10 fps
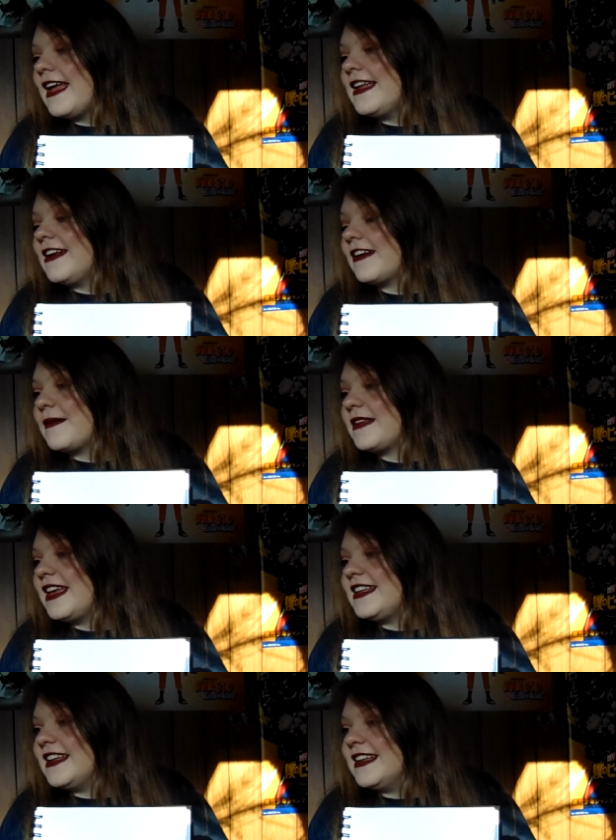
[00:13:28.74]
And here comes
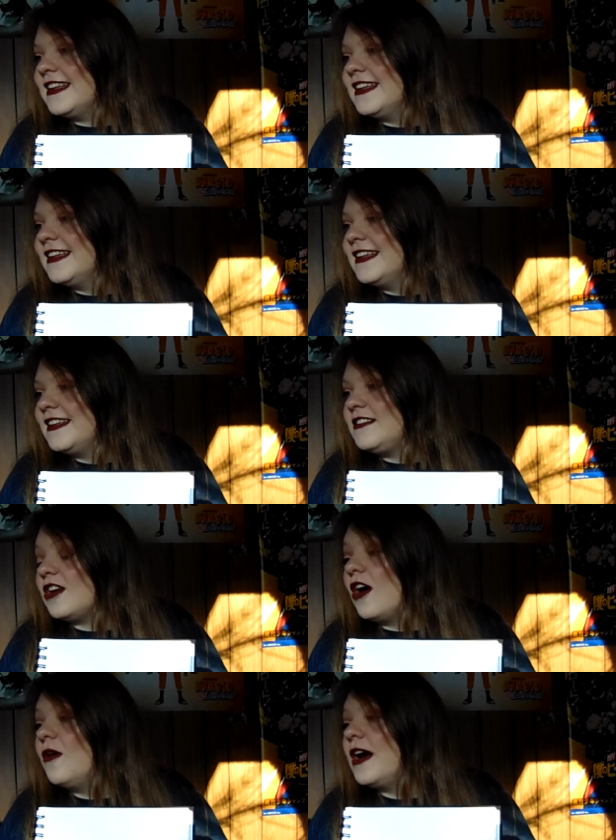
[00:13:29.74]
Kitten.
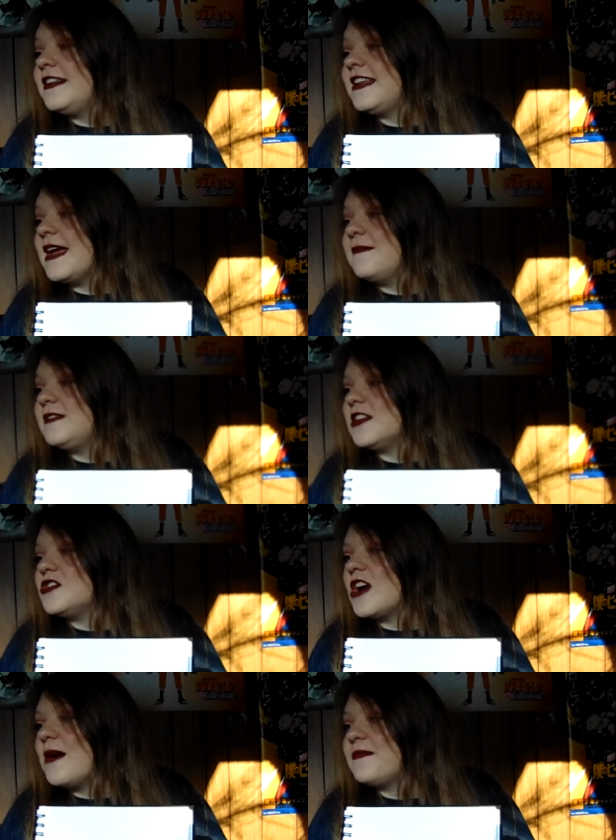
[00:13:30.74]
Don't attempt
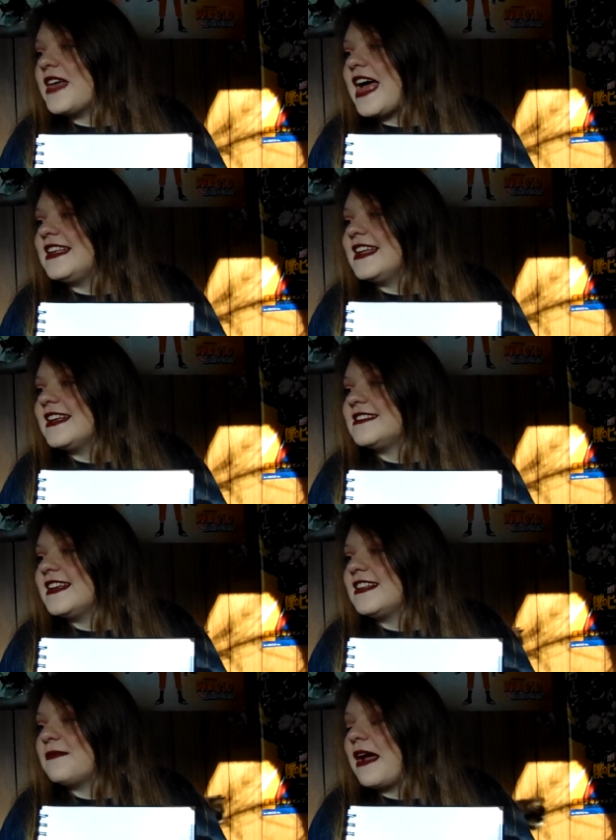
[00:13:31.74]
to jump that
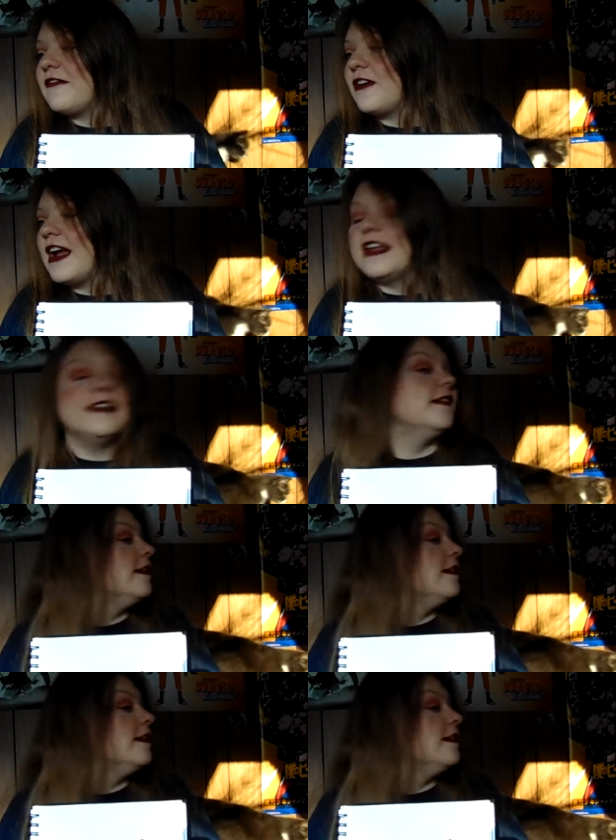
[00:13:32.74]
distance, my friend.